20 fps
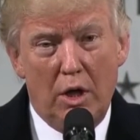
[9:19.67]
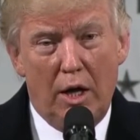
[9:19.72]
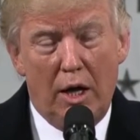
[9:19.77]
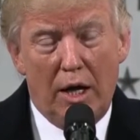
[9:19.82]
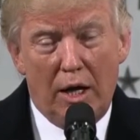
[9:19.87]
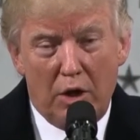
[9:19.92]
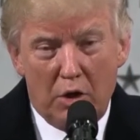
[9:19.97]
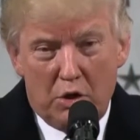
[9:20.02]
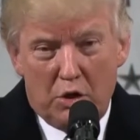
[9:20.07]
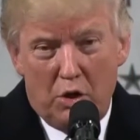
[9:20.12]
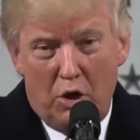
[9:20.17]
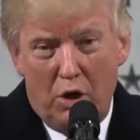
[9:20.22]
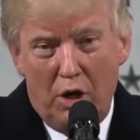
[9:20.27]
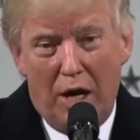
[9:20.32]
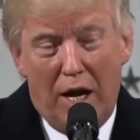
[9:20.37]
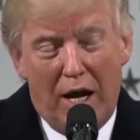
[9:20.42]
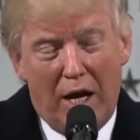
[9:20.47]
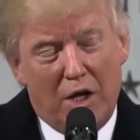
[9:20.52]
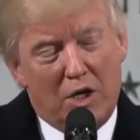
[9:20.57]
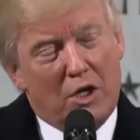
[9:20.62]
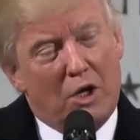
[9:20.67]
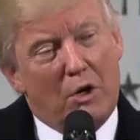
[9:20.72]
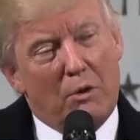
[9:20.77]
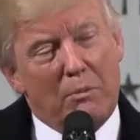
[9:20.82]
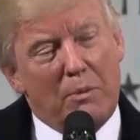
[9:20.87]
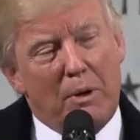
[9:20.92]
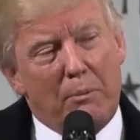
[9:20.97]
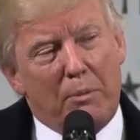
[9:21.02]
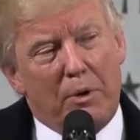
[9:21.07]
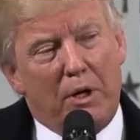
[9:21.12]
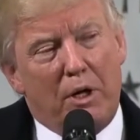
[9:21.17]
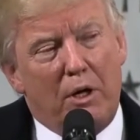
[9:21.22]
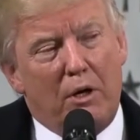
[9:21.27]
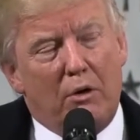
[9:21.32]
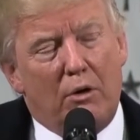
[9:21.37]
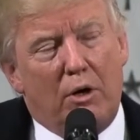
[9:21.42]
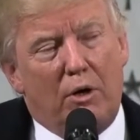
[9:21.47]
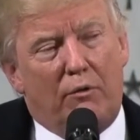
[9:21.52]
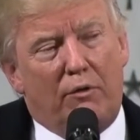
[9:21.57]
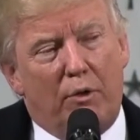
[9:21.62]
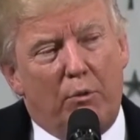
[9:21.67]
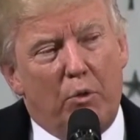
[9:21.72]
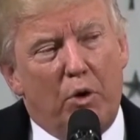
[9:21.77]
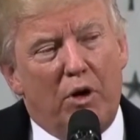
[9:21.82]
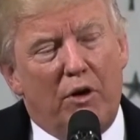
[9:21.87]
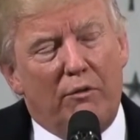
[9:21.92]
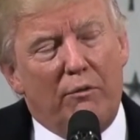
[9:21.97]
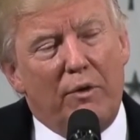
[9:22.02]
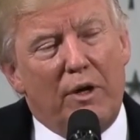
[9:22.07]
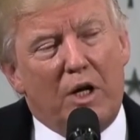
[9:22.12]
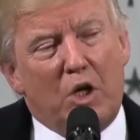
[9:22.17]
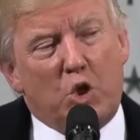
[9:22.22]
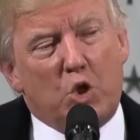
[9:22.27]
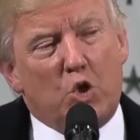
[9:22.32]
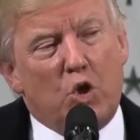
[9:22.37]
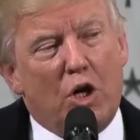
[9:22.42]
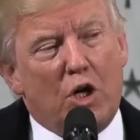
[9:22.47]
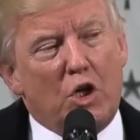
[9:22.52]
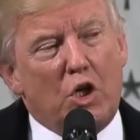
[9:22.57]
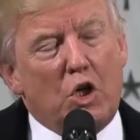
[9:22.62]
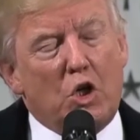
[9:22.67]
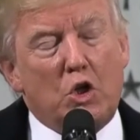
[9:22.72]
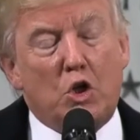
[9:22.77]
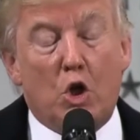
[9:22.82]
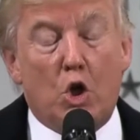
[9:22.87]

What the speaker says: At a certain age, I remember hearing from one of my instructors,